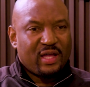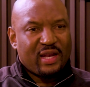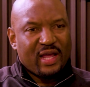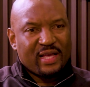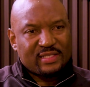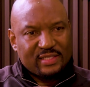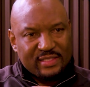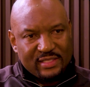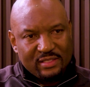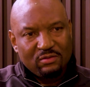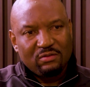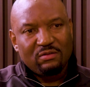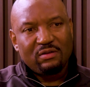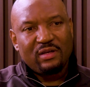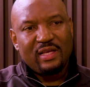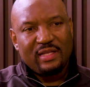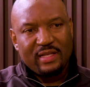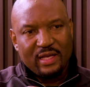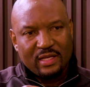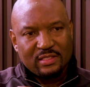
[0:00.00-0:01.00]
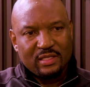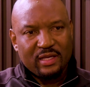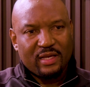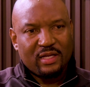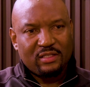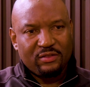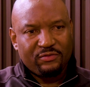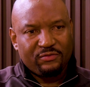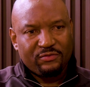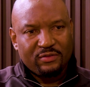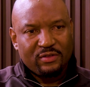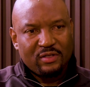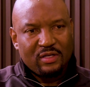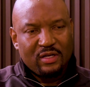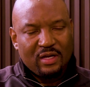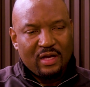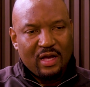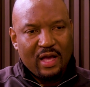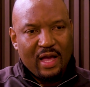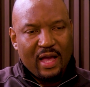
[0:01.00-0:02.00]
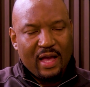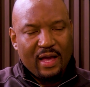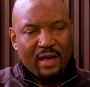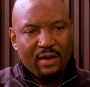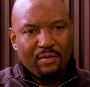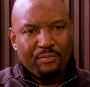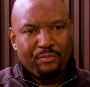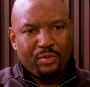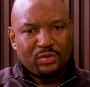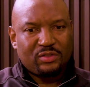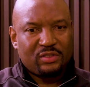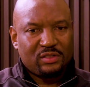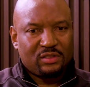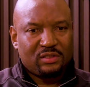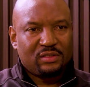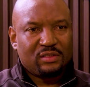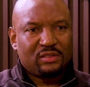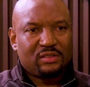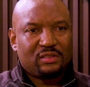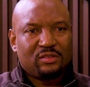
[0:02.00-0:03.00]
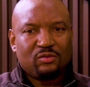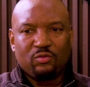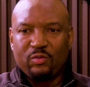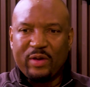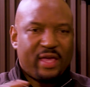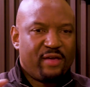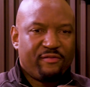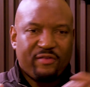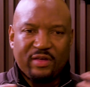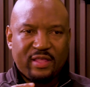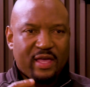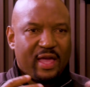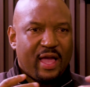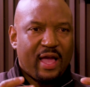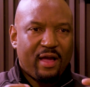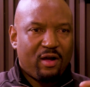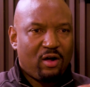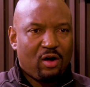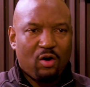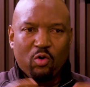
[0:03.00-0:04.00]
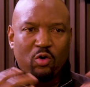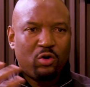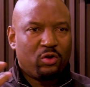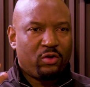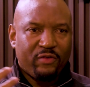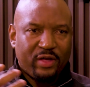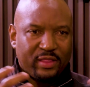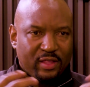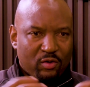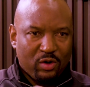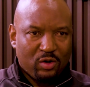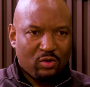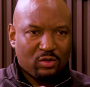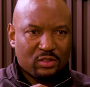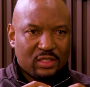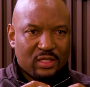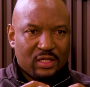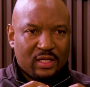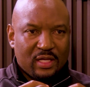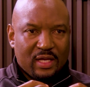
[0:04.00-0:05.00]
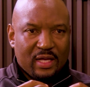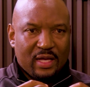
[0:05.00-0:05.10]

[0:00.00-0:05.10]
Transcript: that are still in executive positions, wherever they are, all over the world,